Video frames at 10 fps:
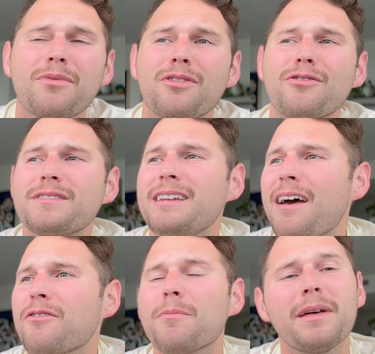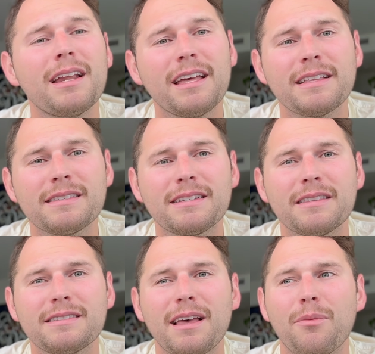There's never been an
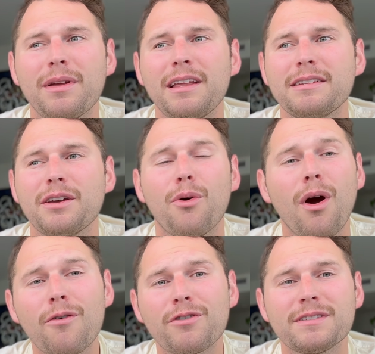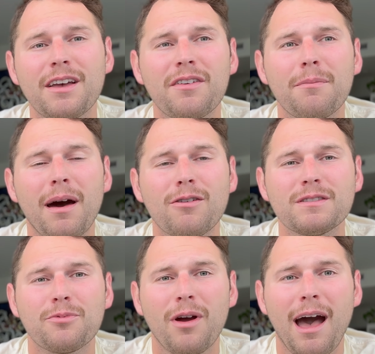instance that we need to go over 70
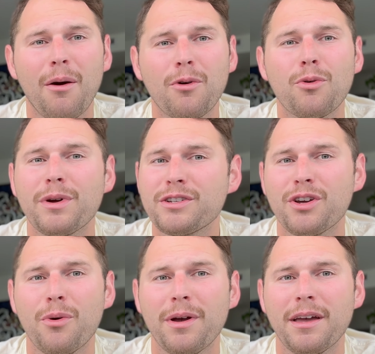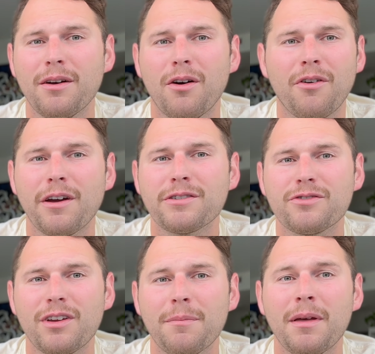miles per hour when towing our
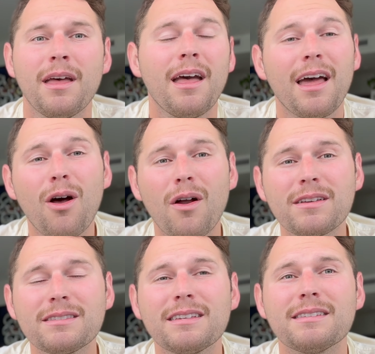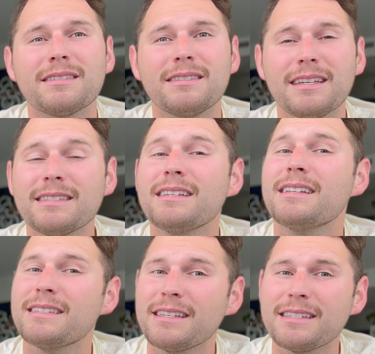Airstream. And honestly, 60
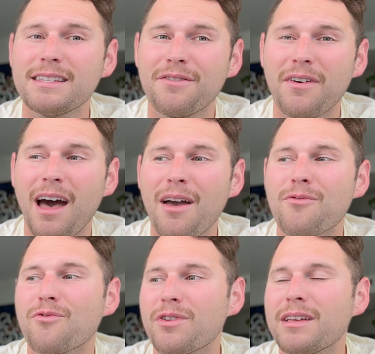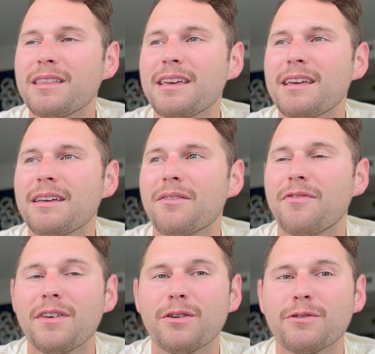to 65 really
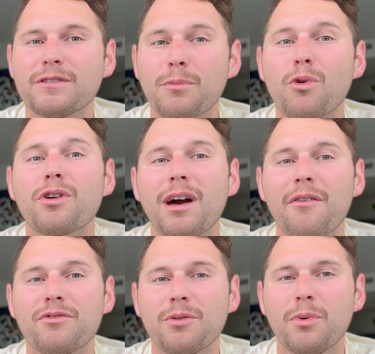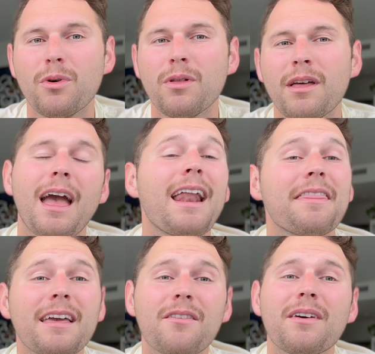feels more comfortable. And I
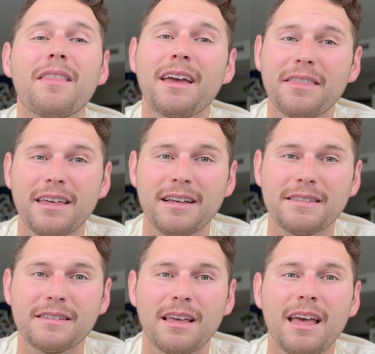think of it like this.